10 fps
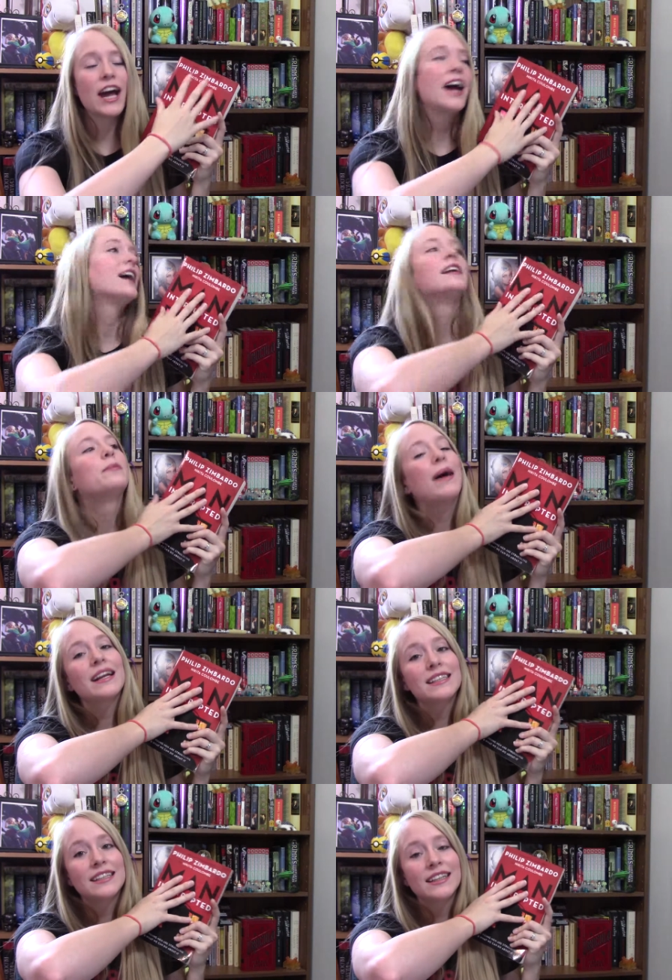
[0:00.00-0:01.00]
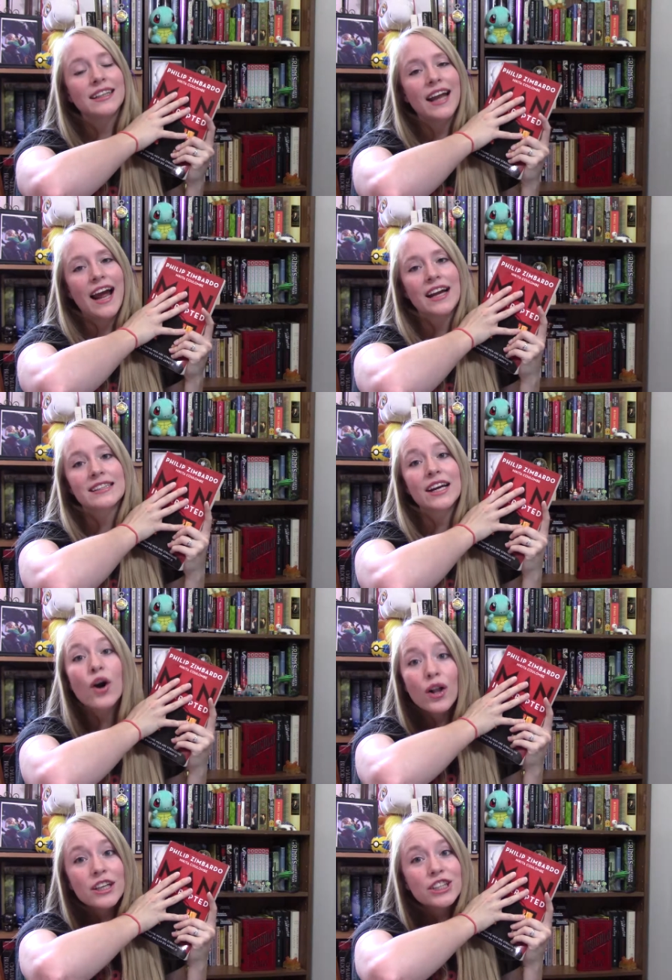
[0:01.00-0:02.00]
and medicine and
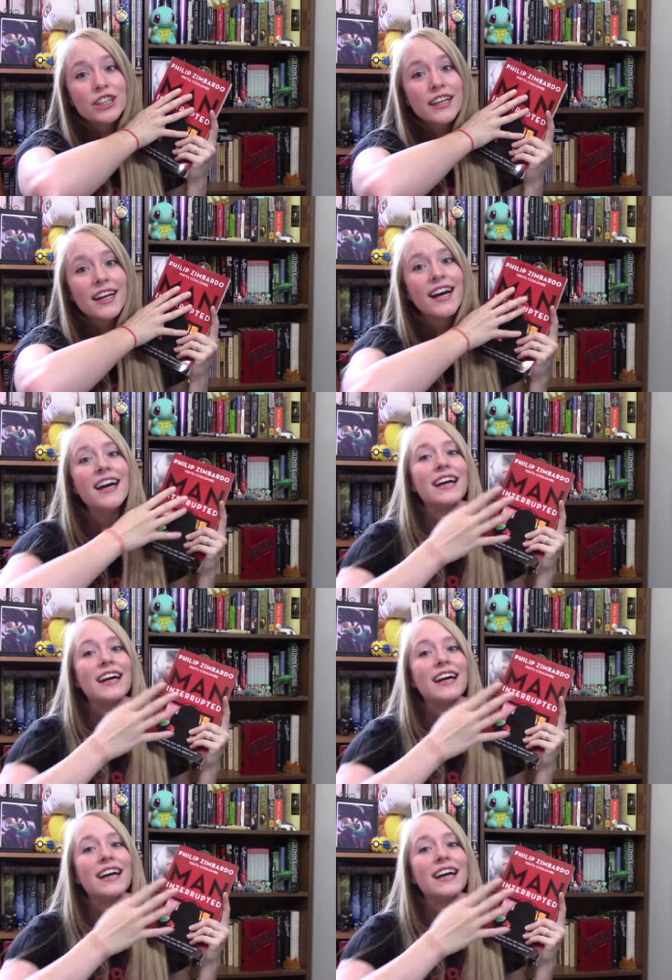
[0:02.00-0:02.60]
psychology